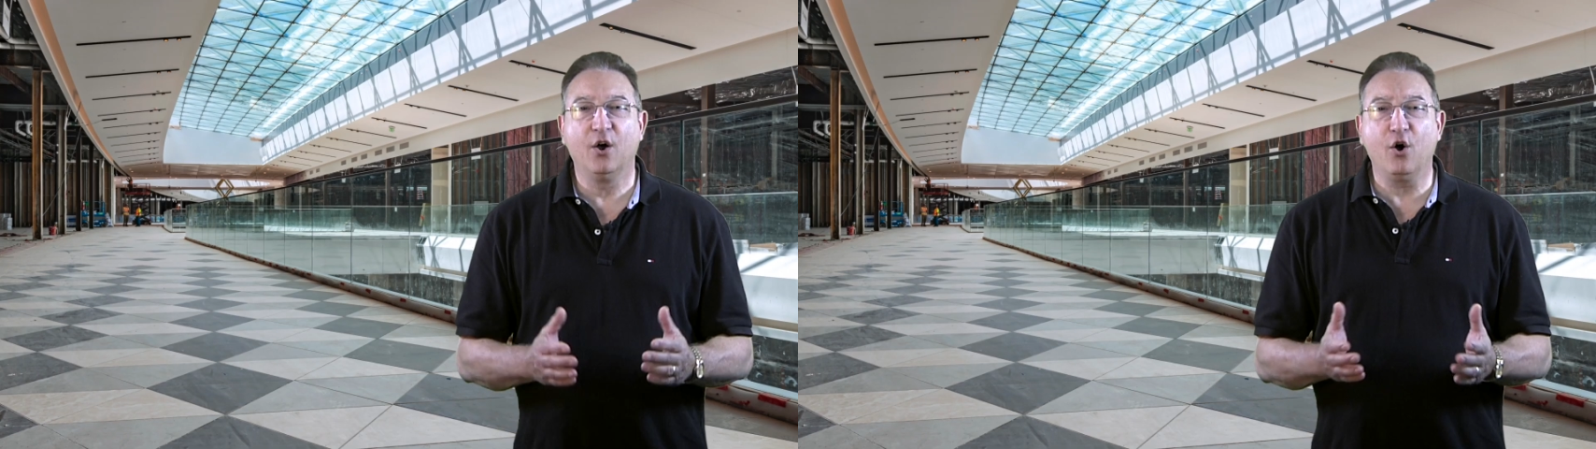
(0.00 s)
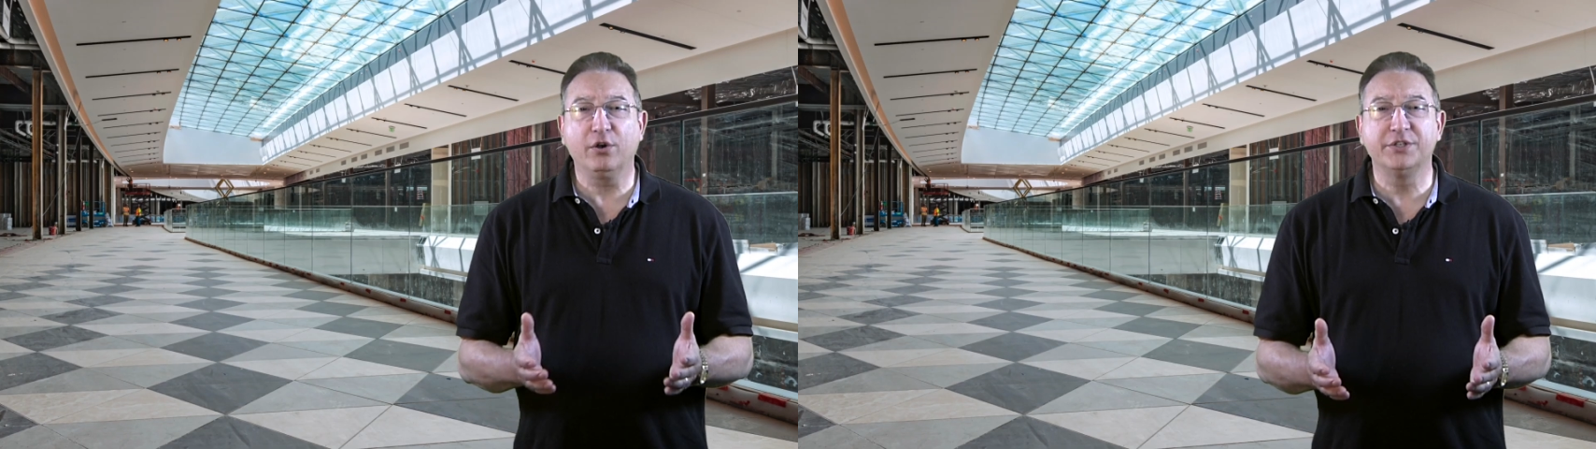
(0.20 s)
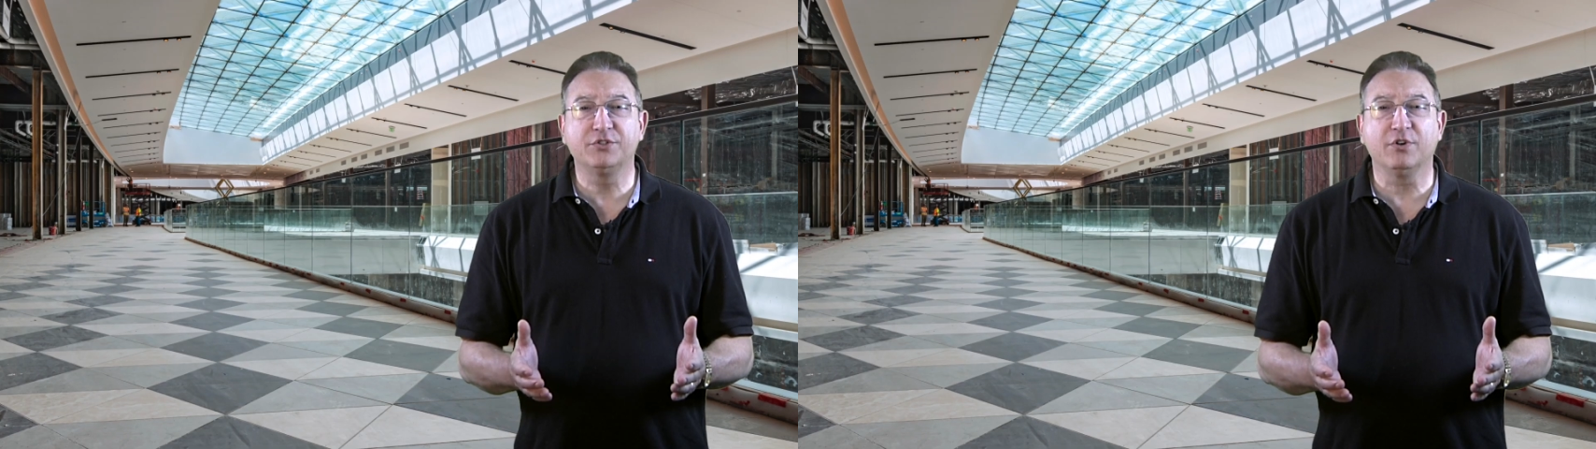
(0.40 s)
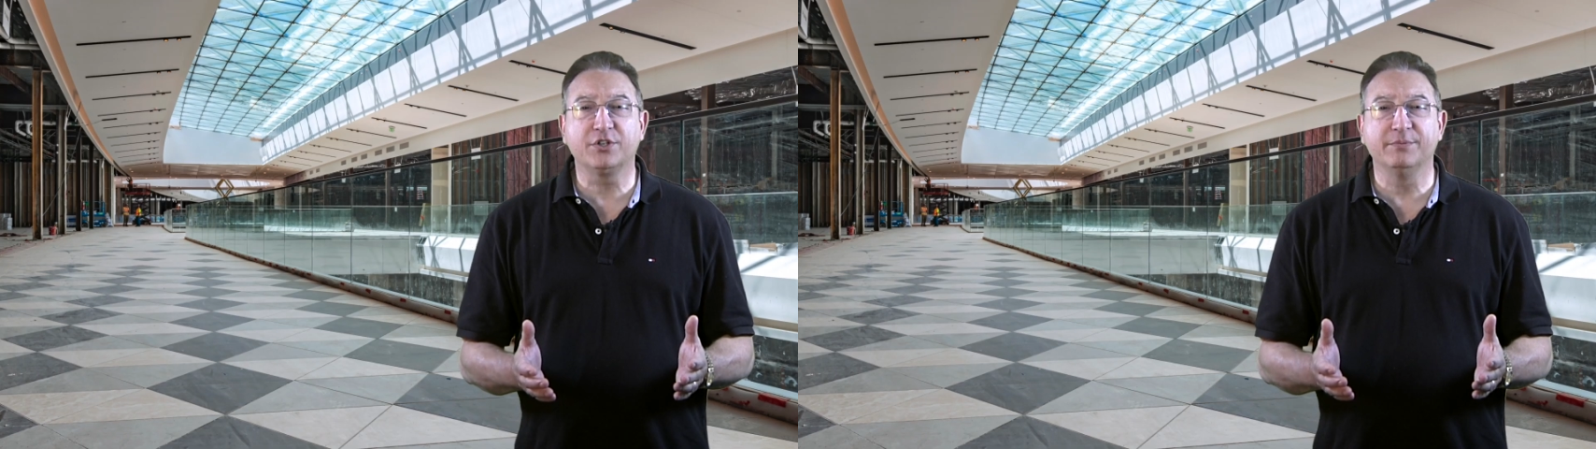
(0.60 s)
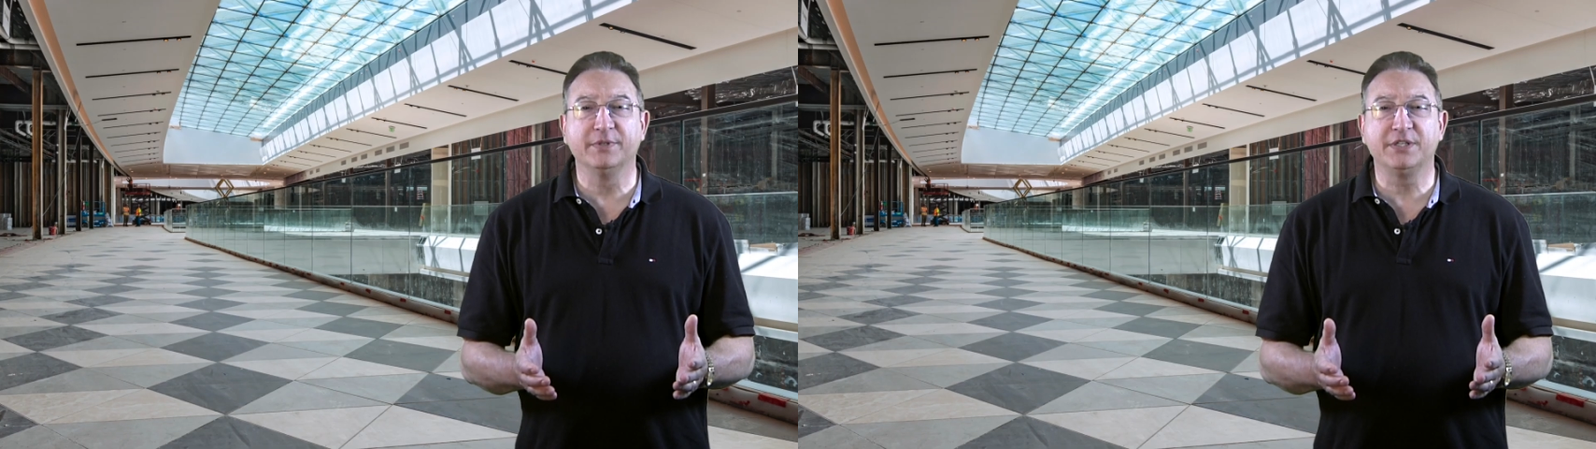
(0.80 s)
All
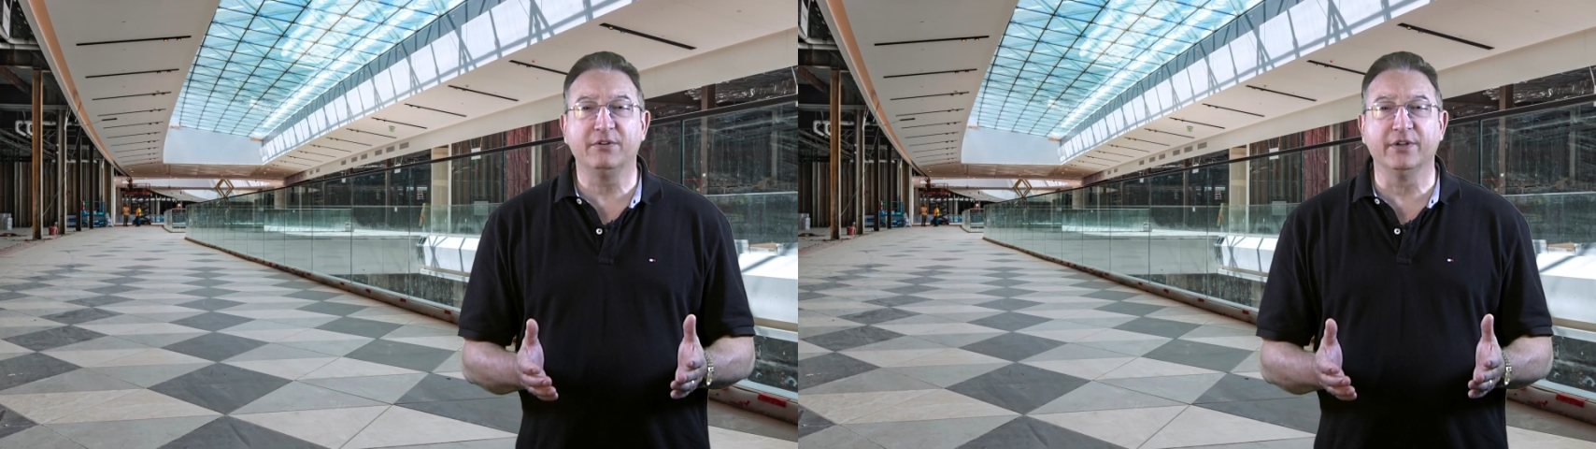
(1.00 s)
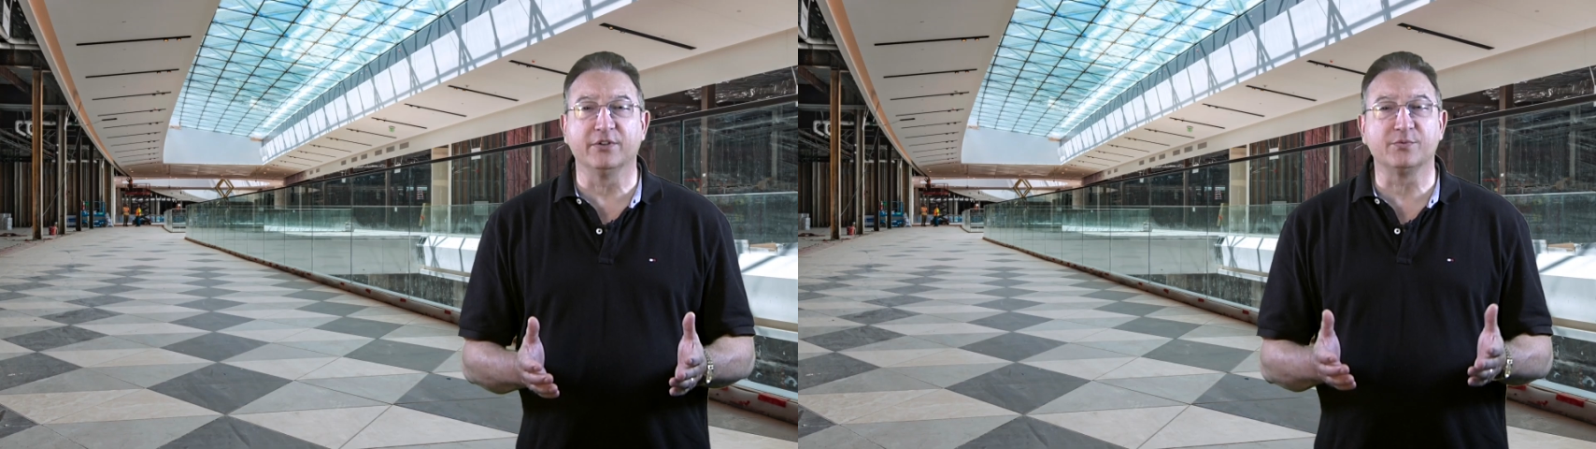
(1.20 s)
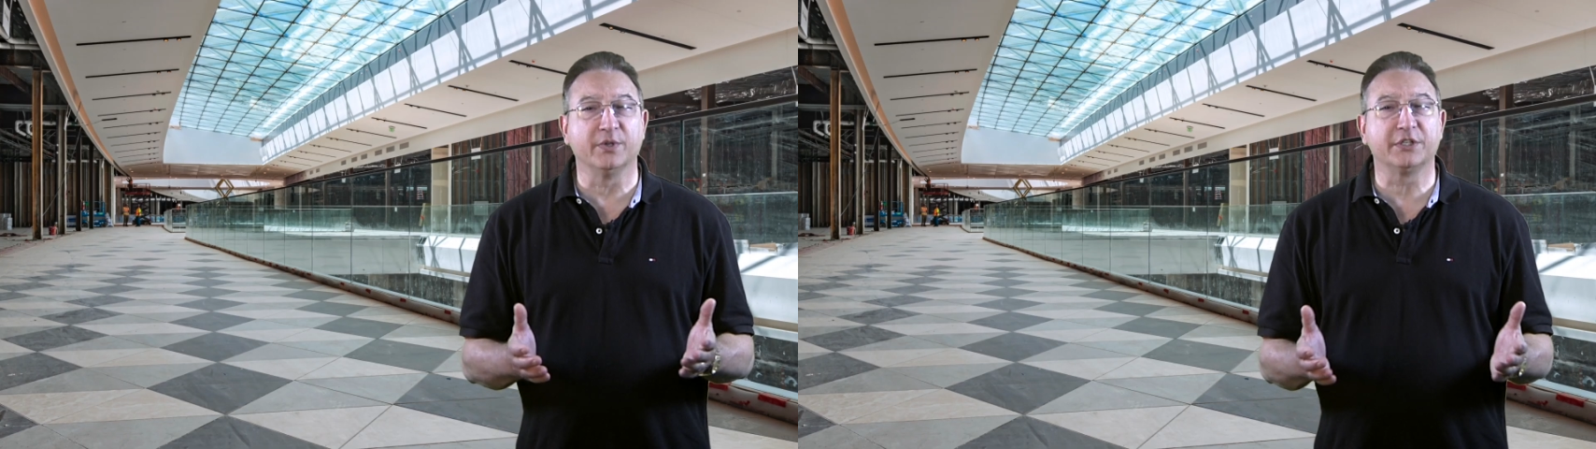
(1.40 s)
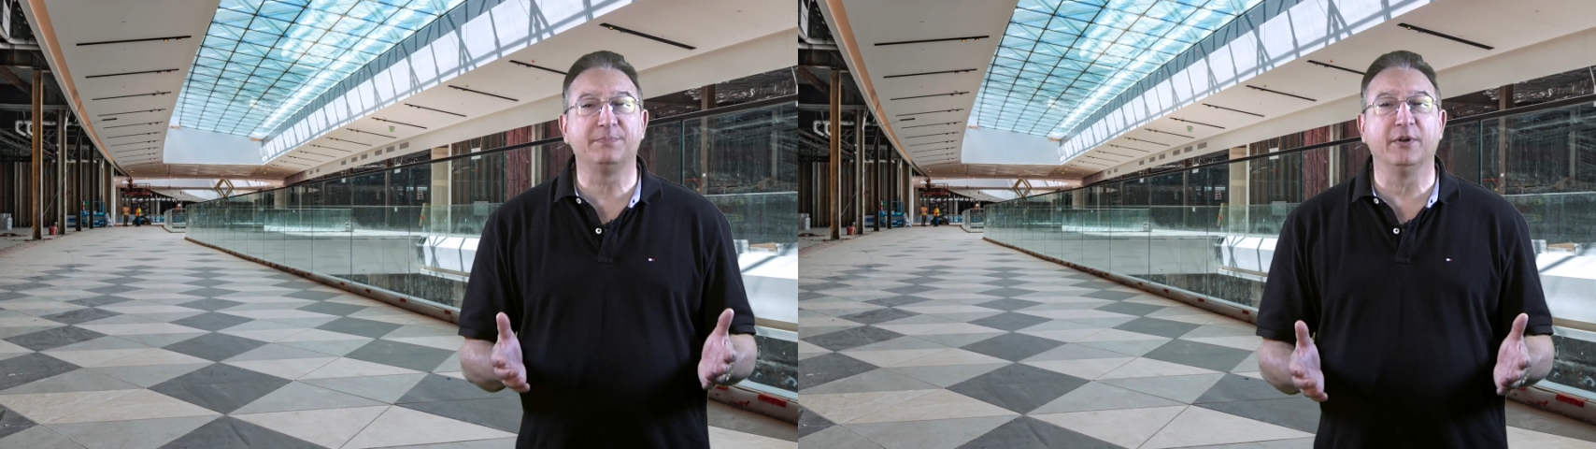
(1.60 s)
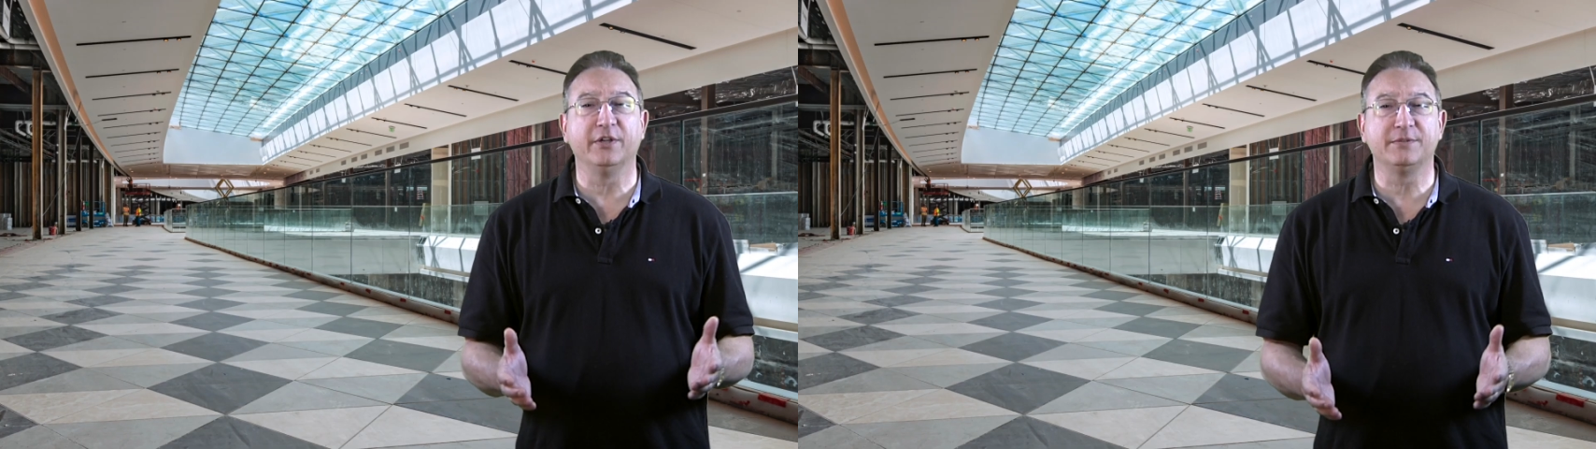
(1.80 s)
construction materials will
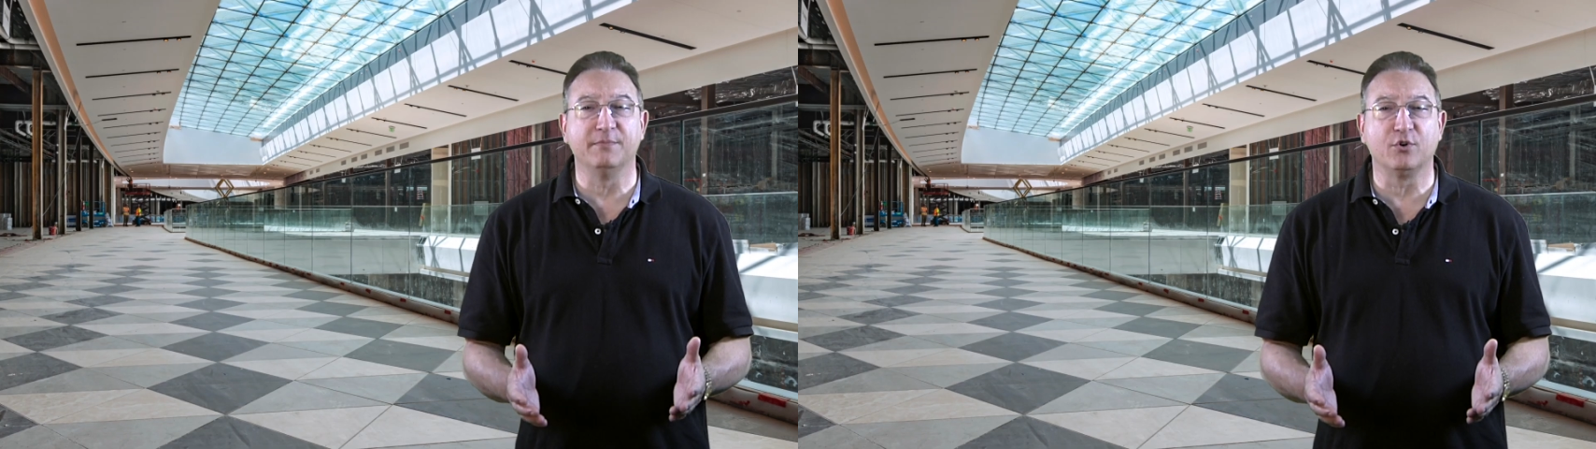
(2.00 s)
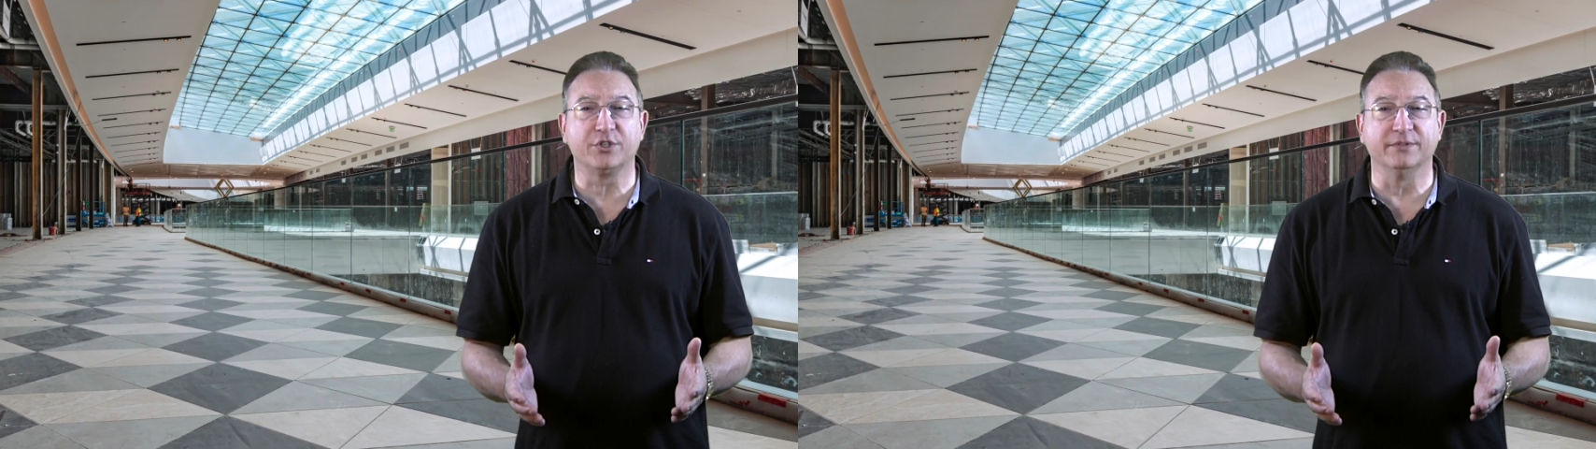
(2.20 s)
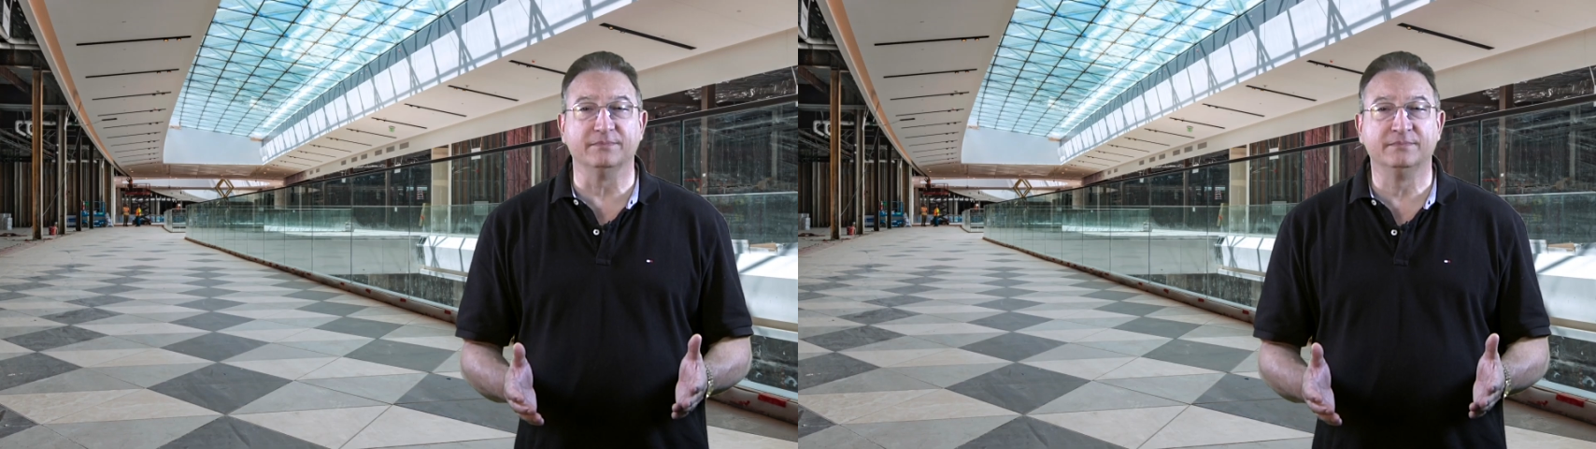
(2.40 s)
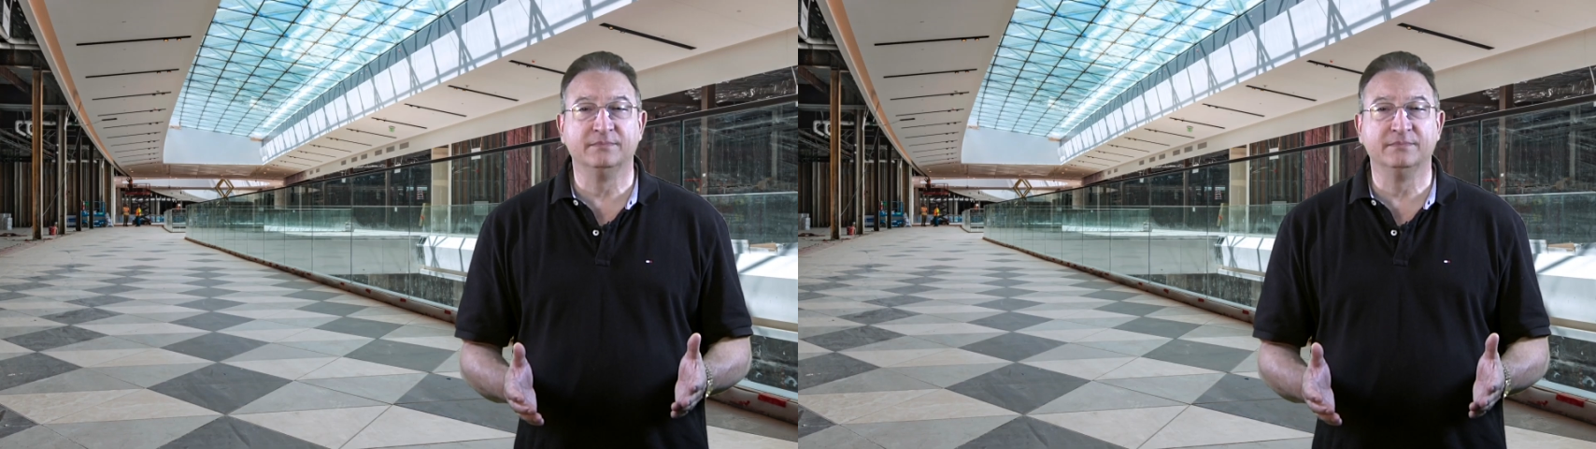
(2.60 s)
experience motion,